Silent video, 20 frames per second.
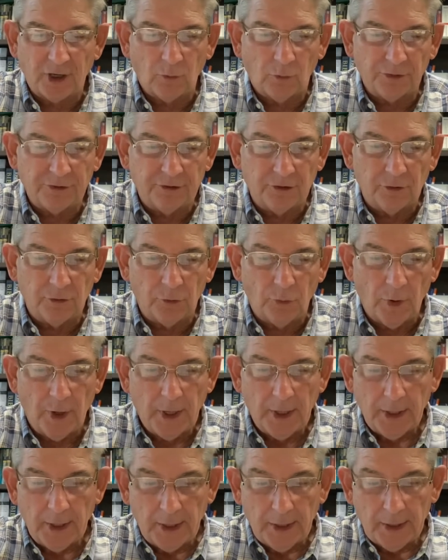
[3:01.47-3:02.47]
with you
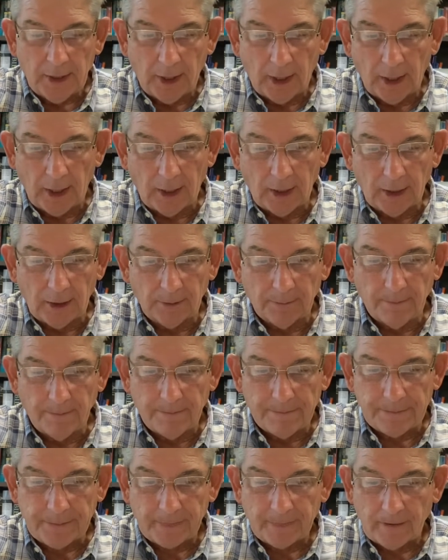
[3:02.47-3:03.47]

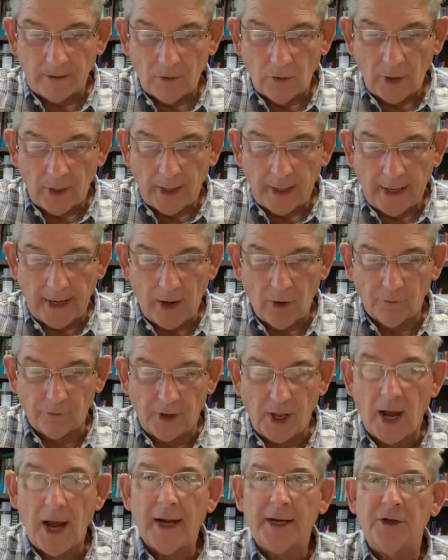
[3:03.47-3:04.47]
how
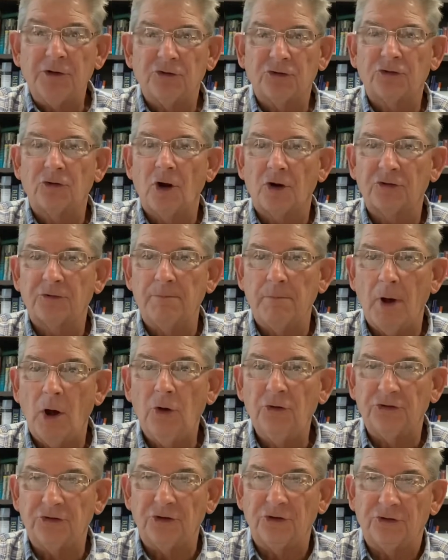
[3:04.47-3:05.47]
God instructs
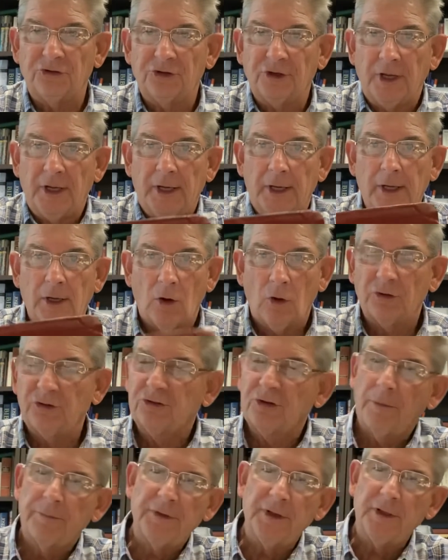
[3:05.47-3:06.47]
Moses on
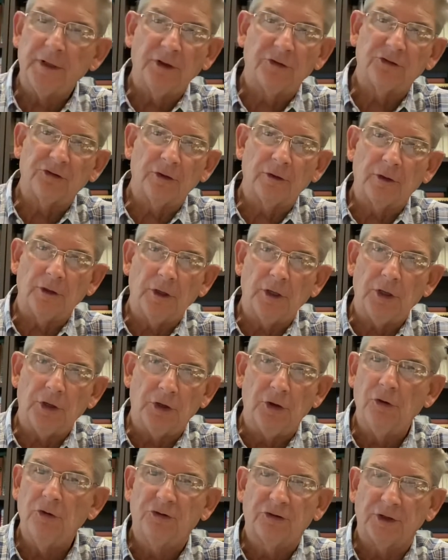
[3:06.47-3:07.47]
something that's
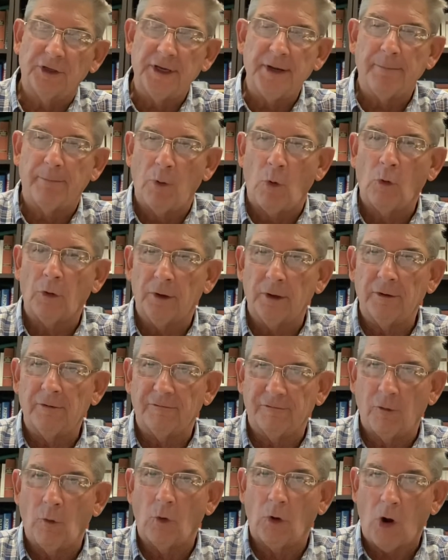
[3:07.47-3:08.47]
hugely important
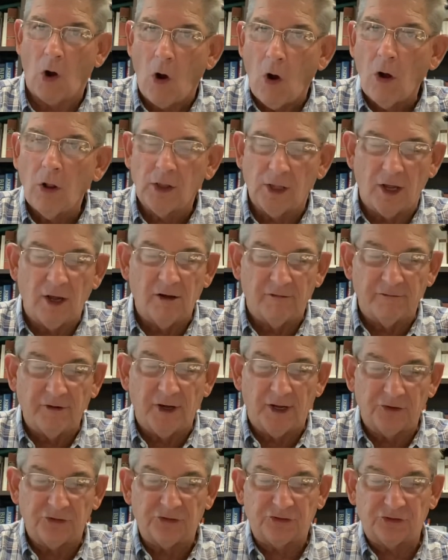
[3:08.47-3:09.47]
for all of
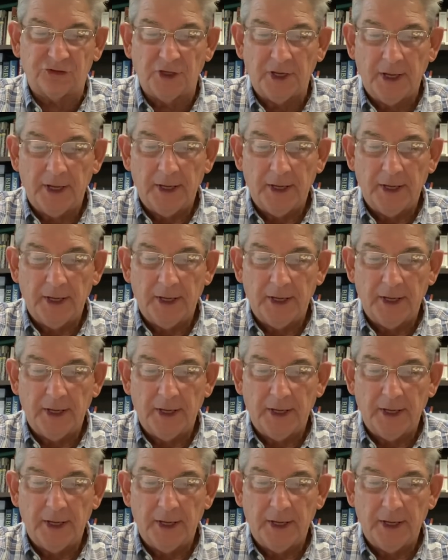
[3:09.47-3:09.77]
us